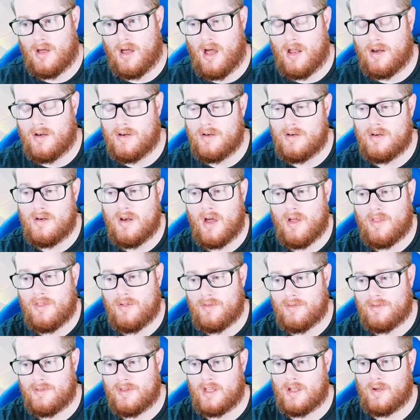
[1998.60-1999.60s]

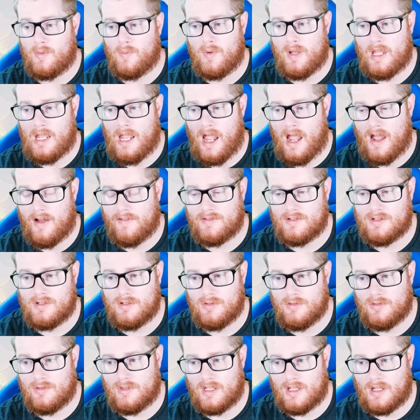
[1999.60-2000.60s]
another thing we have
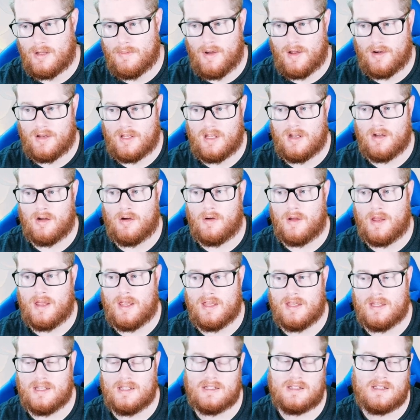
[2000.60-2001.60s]
to think about here
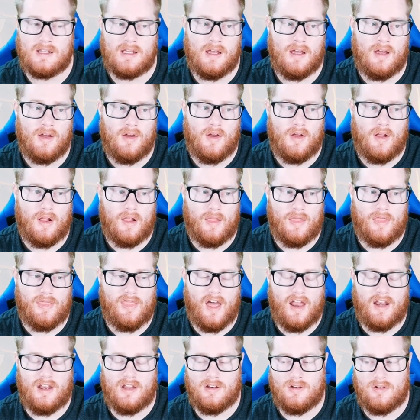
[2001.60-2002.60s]
is
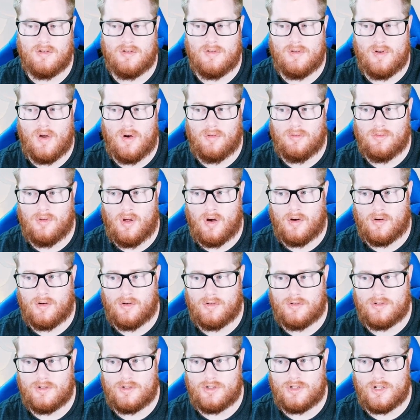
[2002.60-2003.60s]
that it no
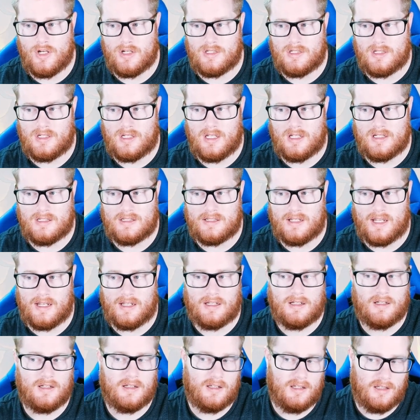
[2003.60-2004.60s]
longer just gets
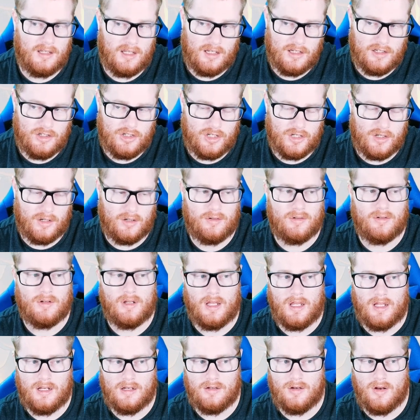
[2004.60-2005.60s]
like King Shield.
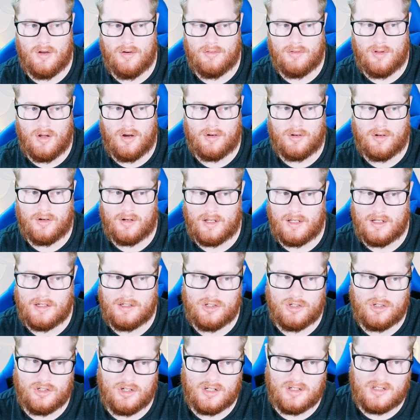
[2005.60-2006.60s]
It no longer
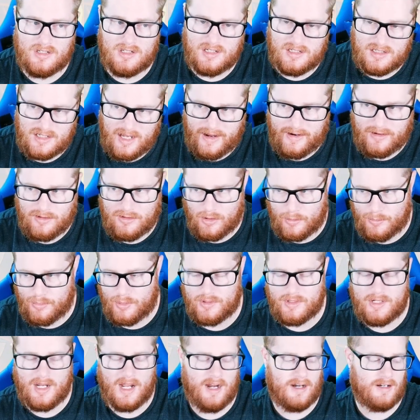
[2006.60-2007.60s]
gets just Detect or
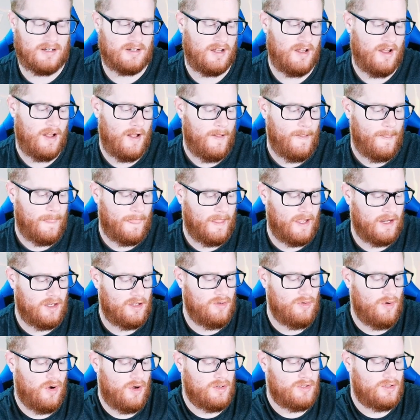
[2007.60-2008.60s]
Protect. Like
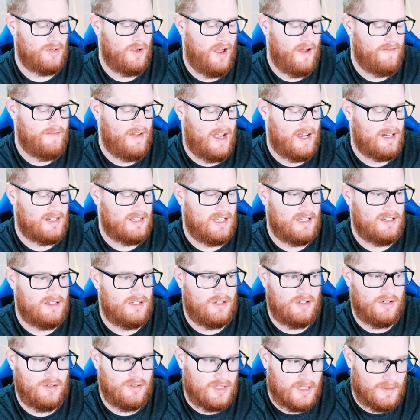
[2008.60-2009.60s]
you also have access
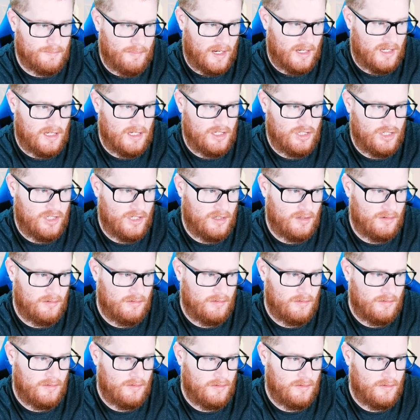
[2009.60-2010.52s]
to Spiky Shield.